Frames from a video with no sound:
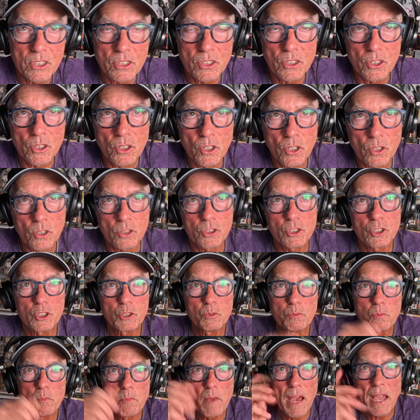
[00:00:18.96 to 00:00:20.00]
girls, you
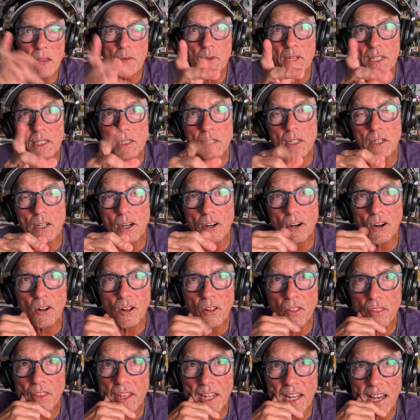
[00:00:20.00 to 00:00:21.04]
may
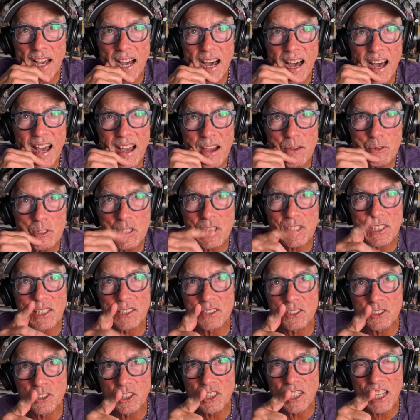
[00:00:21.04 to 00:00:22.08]
recall that I was
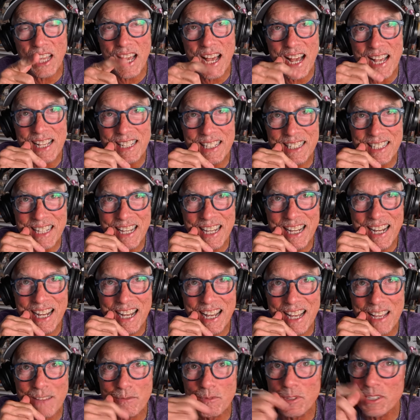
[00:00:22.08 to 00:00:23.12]
telling you last
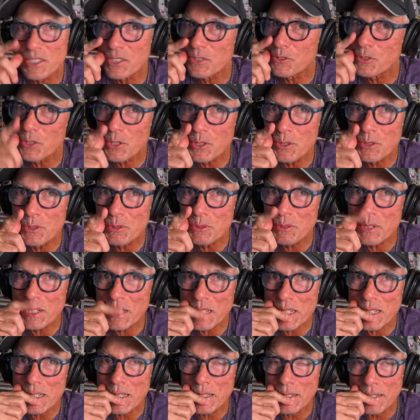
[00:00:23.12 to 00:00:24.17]
time when you tuned
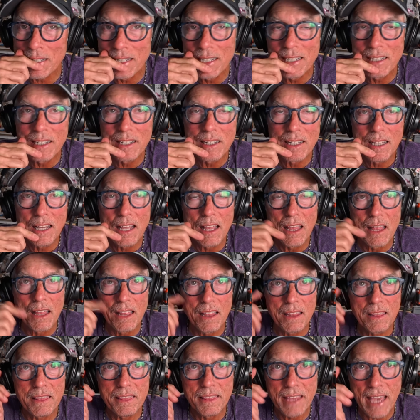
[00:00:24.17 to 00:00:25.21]
in
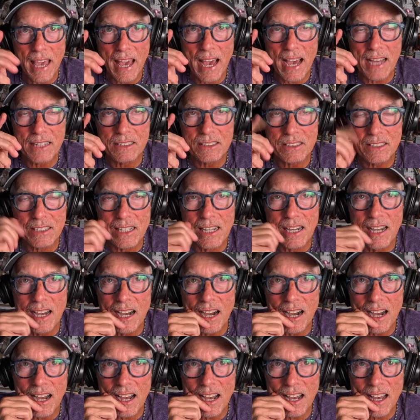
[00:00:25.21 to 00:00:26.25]
that
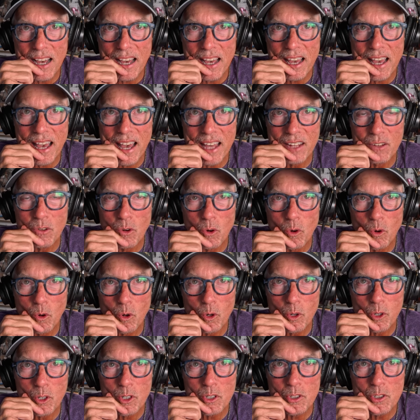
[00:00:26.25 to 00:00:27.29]
I had
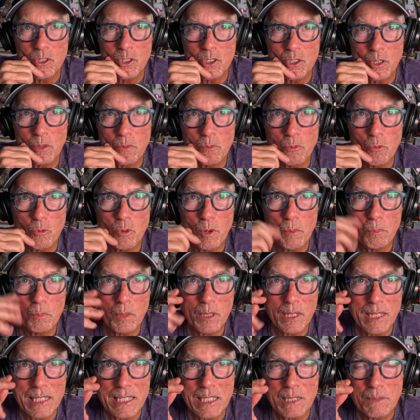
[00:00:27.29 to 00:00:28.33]
ordered some
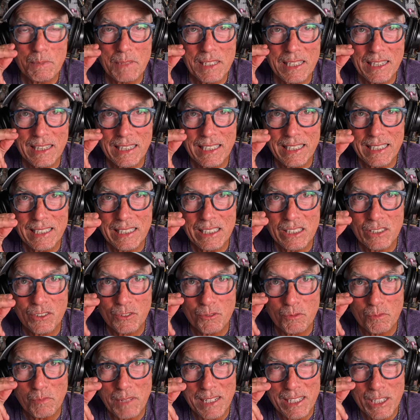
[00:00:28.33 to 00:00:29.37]
replacement lenses
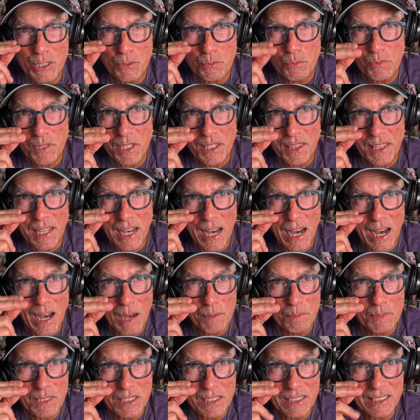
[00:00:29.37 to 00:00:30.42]
for my Smith
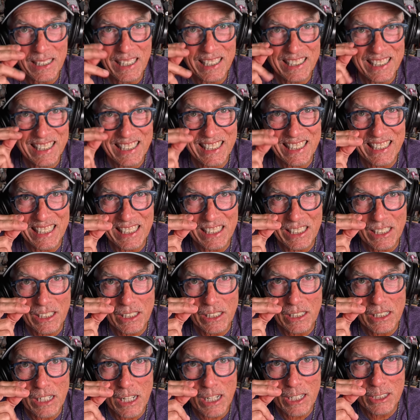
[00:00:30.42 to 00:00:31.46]
Optic
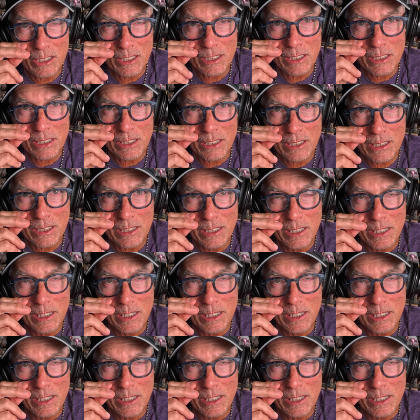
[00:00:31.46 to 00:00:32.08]
sunglasses